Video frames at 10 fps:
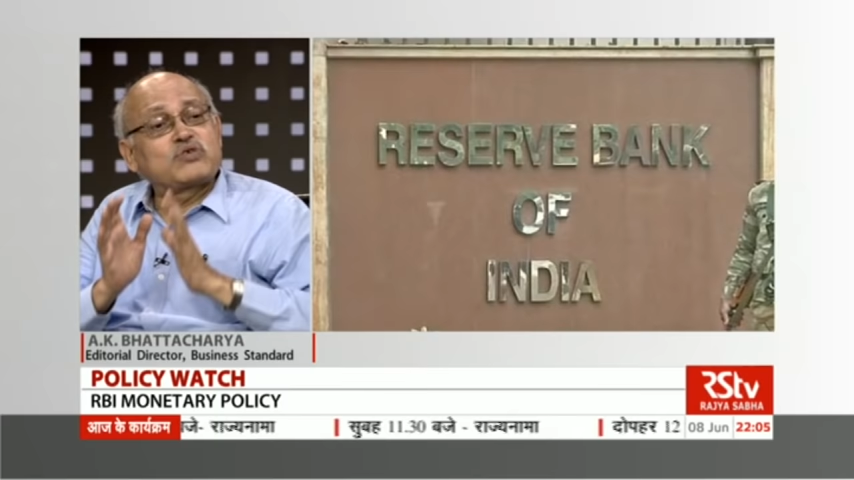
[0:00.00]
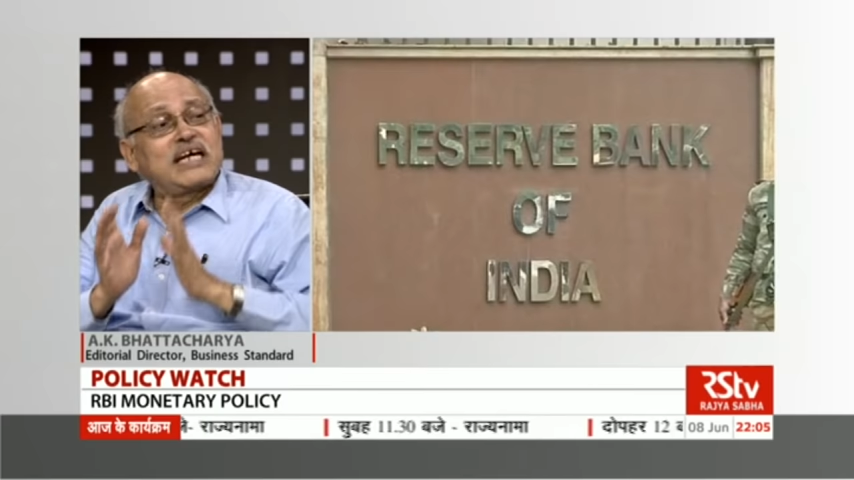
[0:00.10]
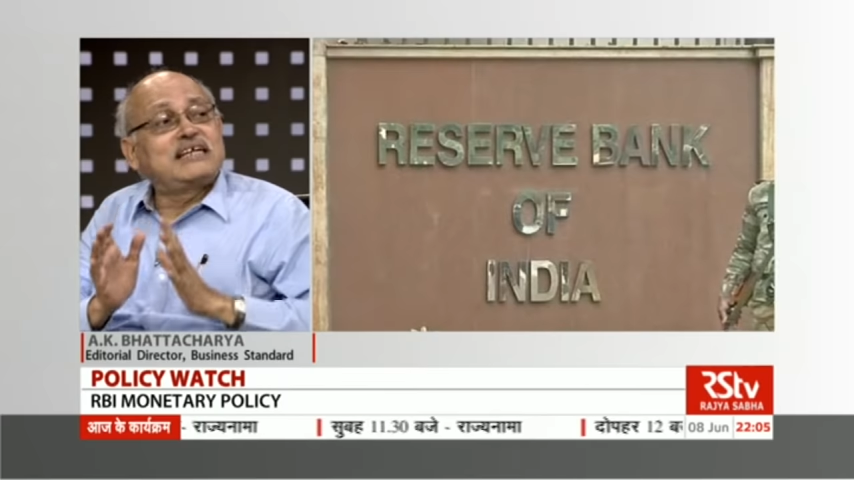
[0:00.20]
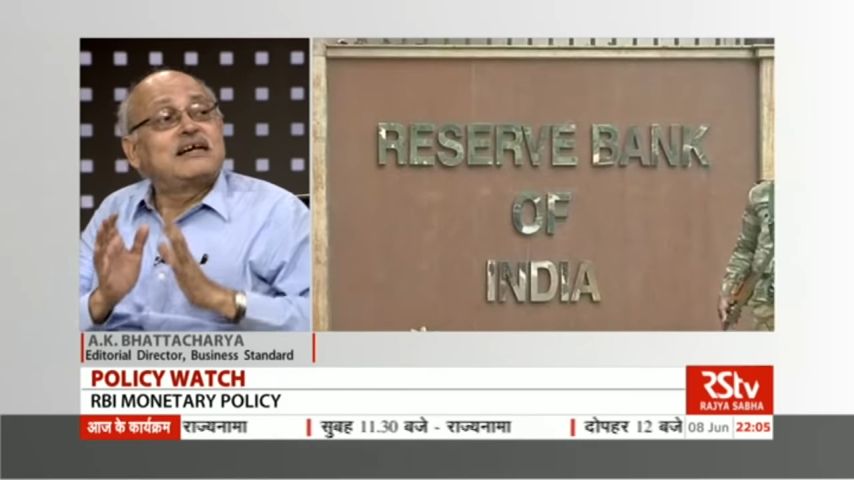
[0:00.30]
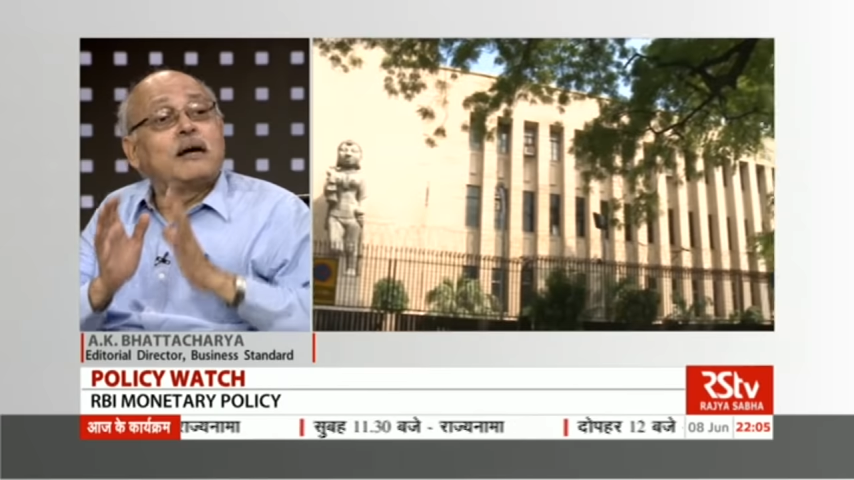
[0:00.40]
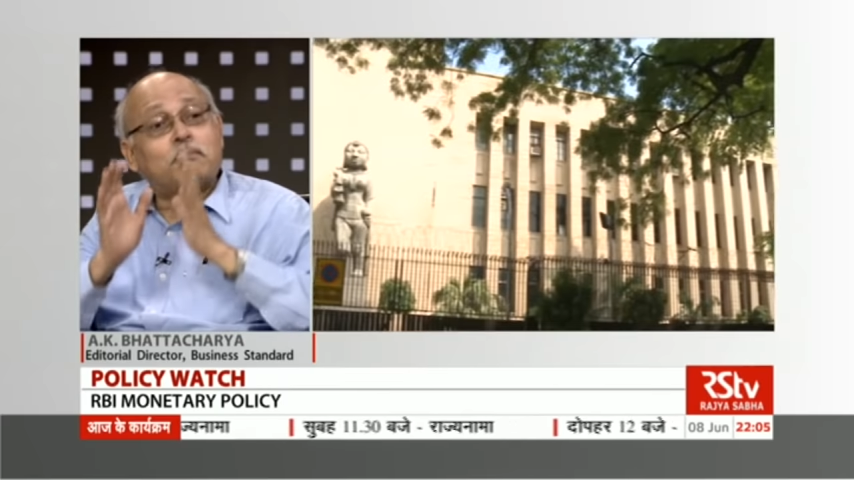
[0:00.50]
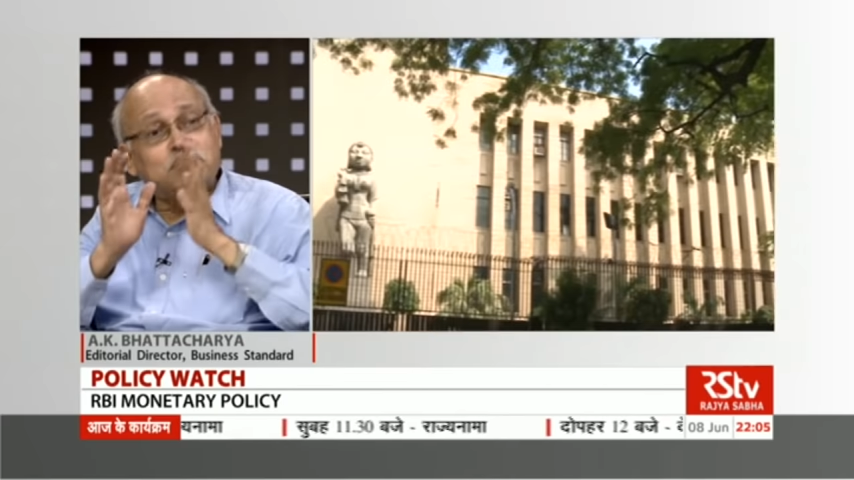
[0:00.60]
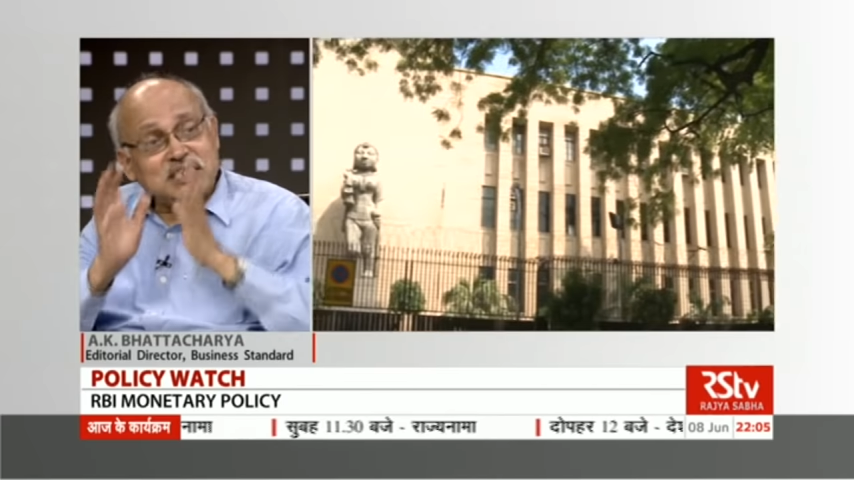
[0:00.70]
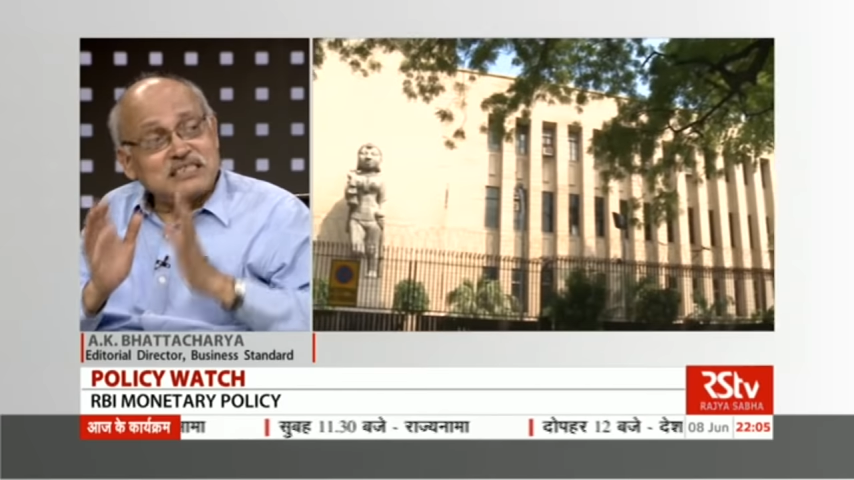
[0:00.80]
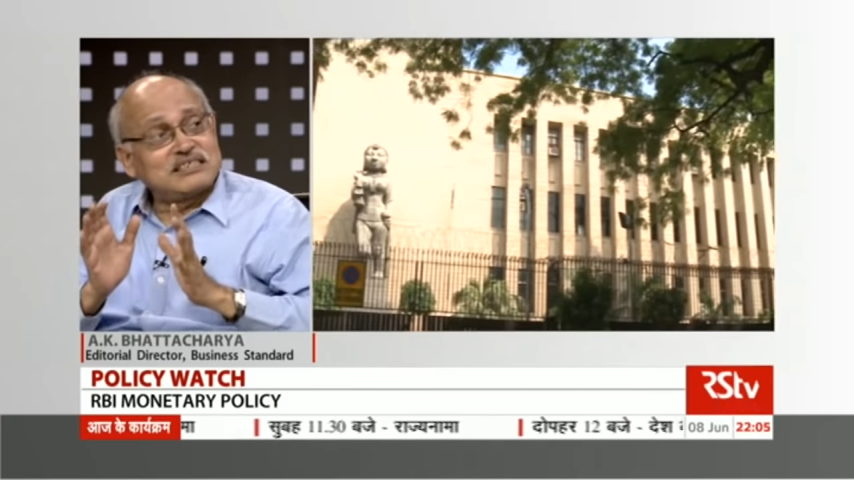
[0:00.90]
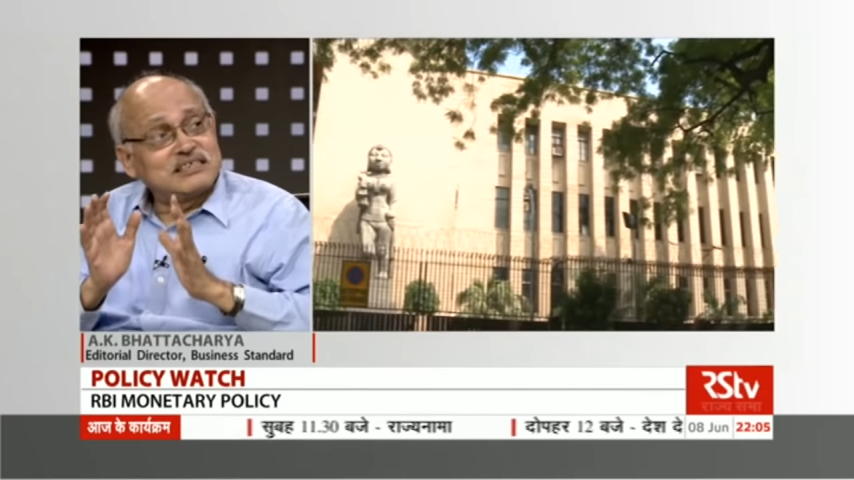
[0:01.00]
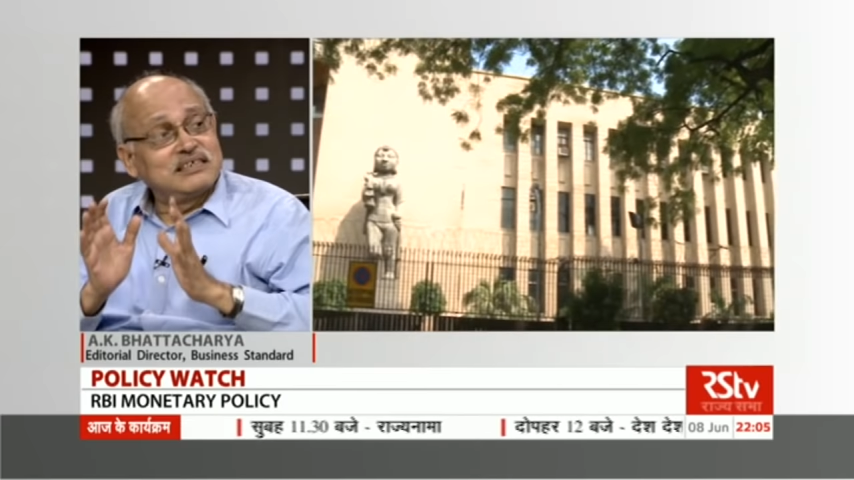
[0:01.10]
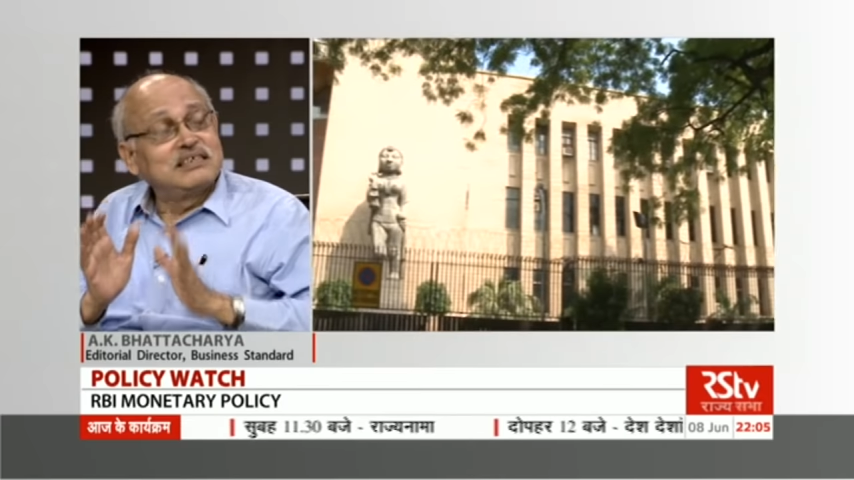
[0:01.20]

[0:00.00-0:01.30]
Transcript: to write a piece